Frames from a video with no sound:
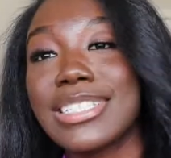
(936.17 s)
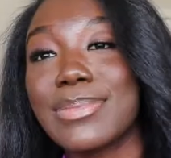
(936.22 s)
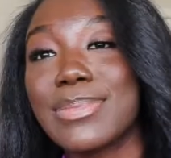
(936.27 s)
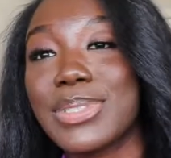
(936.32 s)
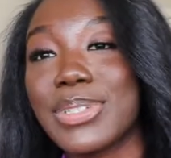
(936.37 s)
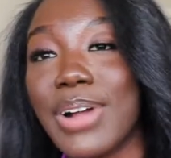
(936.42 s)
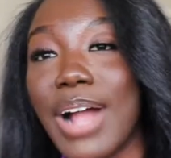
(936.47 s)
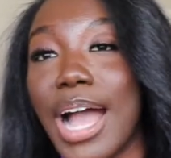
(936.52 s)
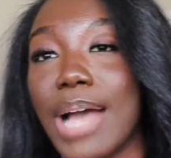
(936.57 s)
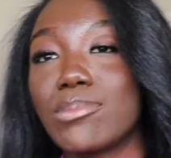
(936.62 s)

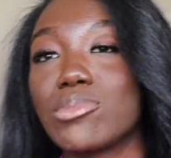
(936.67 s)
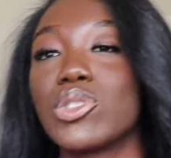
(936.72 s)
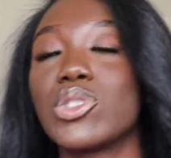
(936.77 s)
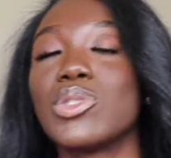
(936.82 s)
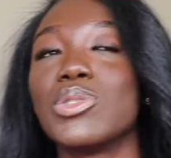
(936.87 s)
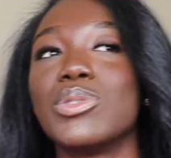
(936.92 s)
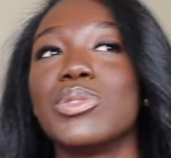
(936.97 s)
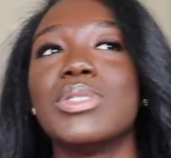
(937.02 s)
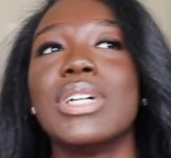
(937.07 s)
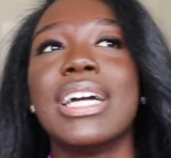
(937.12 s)
Subscribe
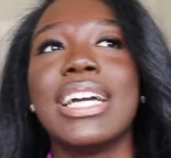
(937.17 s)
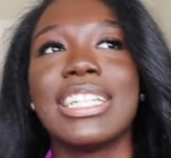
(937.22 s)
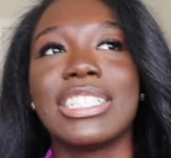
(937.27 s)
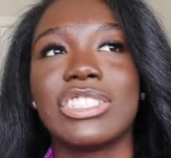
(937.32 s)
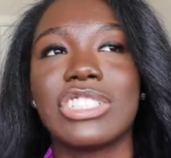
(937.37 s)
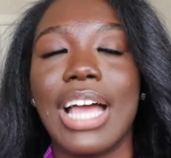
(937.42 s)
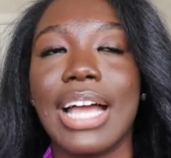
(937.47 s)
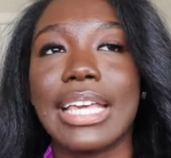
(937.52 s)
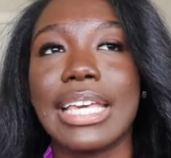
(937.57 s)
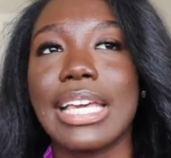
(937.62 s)
to
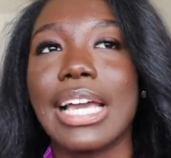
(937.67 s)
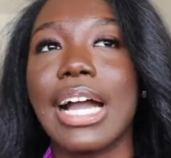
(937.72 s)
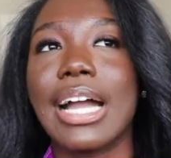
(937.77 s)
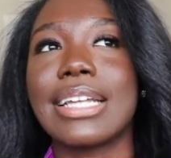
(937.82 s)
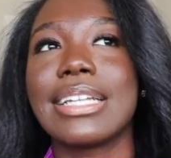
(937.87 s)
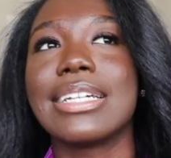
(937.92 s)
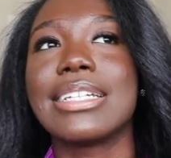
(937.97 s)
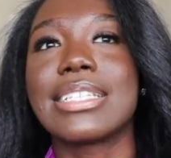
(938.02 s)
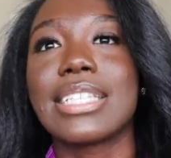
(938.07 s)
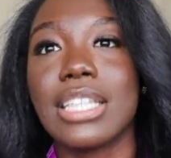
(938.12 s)
Jackie
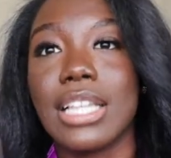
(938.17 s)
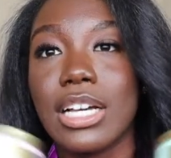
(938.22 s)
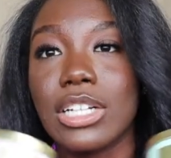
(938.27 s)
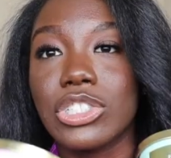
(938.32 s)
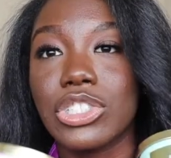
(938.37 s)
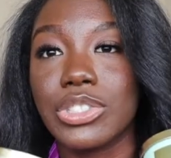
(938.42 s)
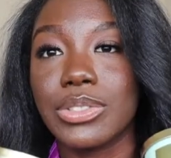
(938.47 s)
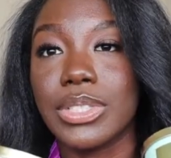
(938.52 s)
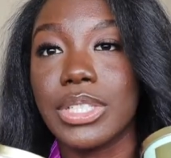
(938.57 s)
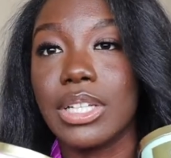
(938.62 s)
Aina's
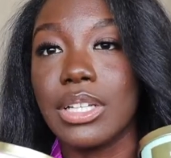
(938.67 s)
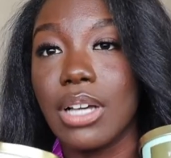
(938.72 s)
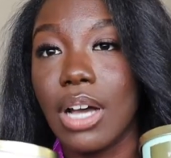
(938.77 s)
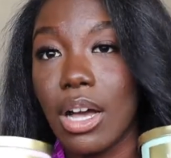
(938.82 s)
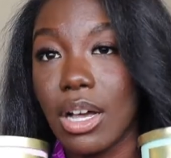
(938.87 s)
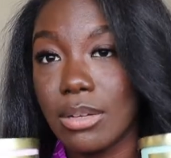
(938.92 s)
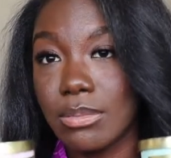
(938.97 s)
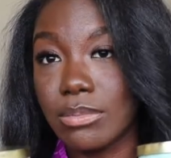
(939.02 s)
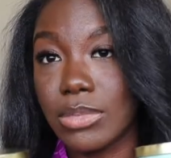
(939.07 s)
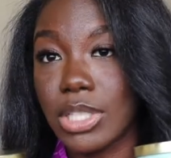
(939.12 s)
luxury
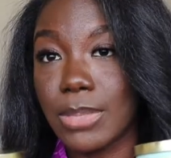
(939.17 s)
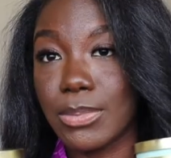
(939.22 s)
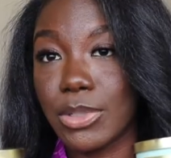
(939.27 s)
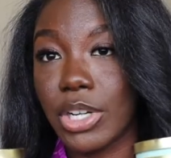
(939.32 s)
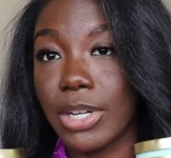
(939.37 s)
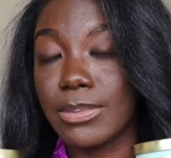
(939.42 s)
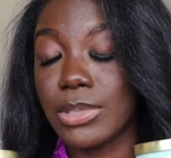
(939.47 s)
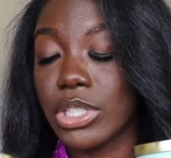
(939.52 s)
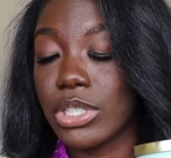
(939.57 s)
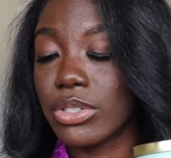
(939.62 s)
um,
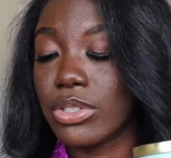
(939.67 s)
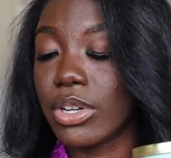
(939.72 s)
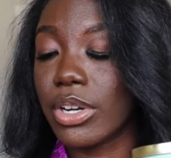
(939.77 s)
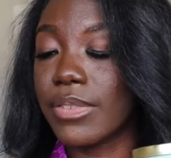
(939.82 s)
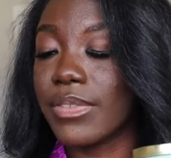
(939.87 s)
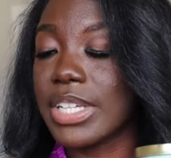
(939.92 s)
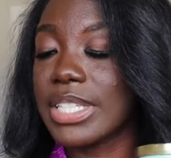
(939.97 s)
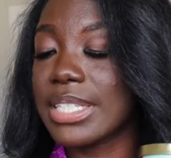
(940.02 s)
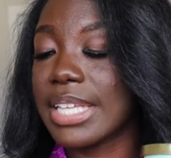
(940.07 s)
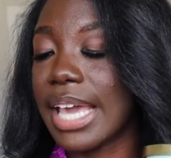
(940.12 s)
subscription
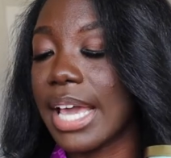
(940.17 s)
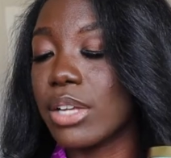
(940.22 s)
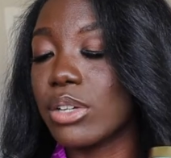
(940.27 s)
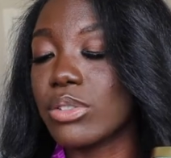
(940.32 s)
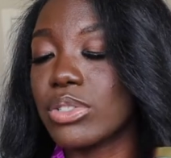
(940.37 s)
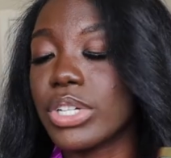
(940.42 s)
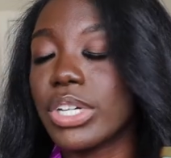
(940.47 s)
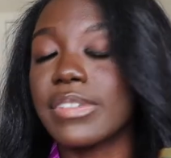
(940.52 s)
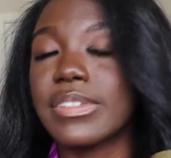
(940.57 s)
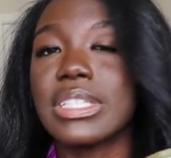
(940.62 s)
service,
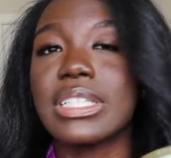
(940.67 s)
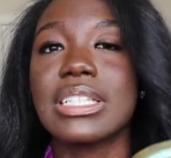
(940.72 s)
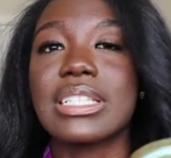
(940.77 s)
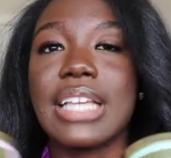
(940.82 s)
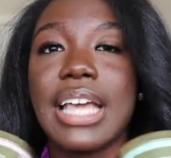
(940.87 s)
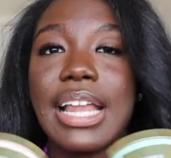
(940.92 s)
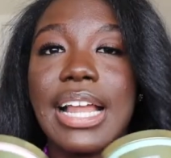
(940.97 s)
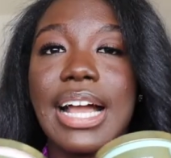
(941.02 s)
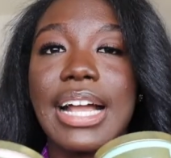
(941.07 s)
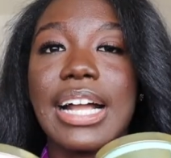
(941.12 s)
candle services.
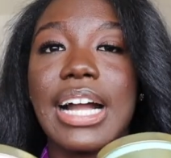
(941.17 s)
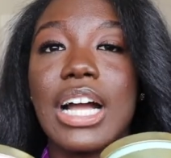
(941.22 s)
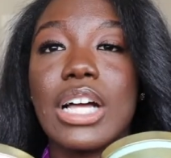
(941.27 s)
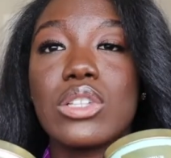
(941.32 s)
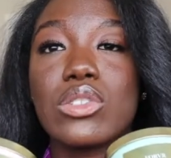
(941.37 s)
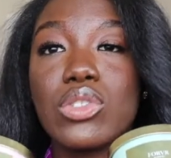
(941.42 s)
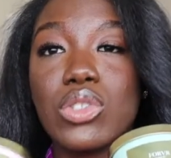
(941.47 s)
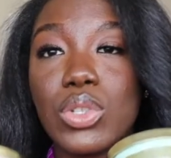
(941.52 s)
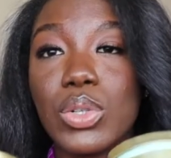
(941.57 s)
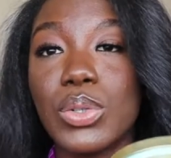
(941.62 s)
And I
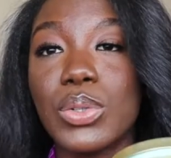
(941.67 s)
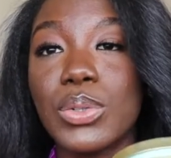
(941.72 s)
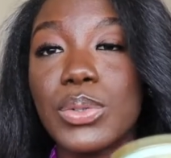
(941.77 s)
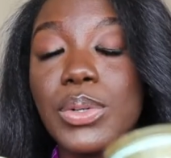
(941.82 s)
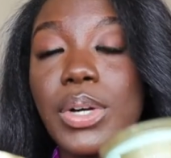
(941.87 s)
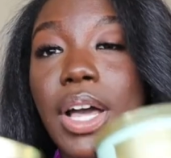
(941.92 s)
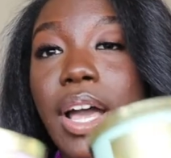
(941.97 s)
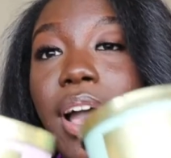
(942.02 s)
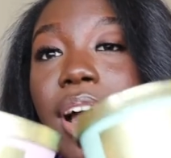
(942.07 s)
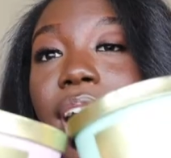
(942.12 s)
got
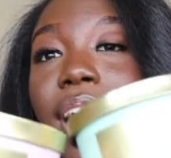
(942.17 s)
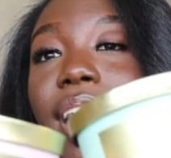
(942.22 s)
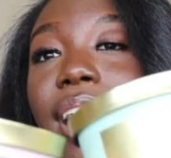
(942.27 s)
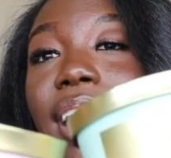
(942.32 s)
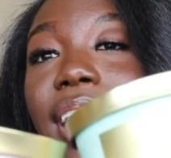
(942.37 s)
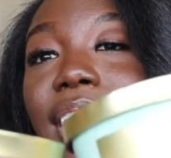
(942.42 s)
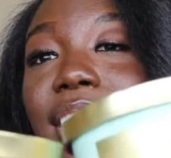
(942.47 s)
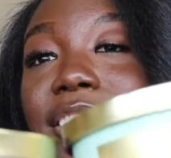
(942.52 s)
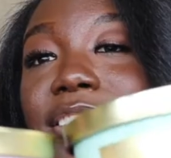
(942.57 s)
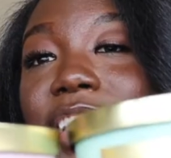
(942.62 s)
two
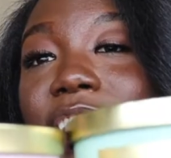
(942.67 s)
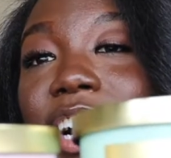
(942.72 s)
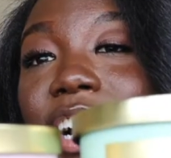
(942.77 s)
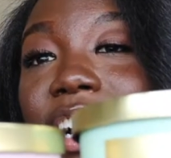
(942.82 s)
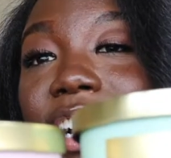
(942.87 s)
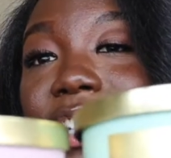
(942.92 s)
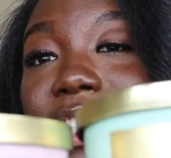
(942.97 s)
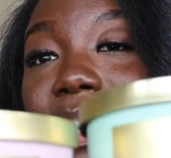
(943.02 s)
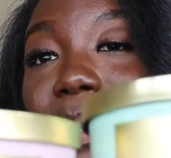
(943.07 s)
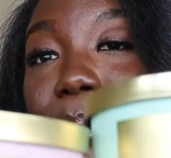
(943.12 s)
of
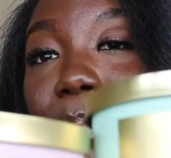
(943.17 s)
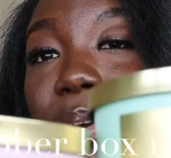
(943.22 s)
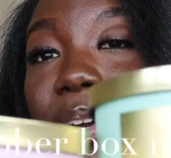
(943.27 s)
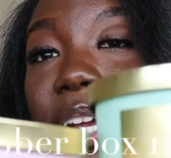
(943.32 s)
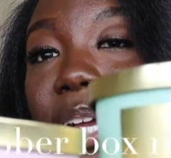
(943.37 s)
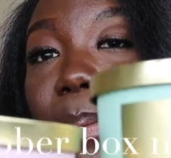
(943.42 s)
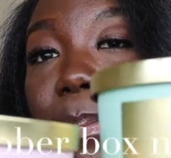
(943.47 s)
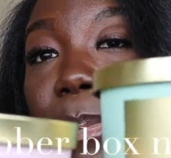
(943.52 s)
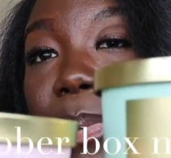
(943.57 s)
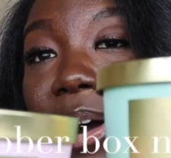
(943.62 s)
her
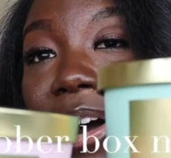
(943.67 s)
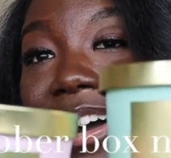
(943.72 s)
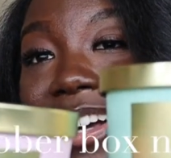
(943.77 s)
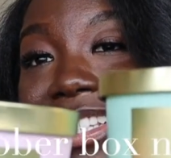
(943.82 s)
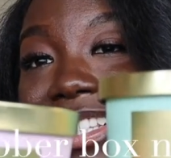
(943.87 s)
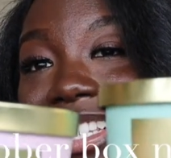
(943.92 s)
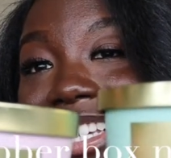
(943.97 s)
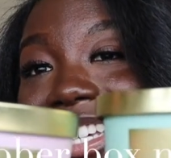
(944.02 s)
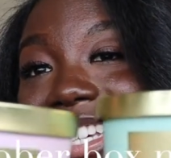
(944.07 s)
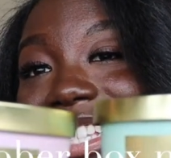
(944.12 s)
spring
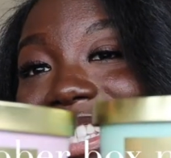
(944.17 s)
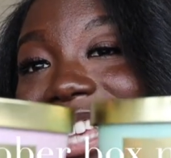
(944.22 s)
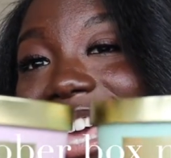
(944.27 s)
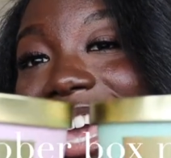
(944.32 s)
boxes.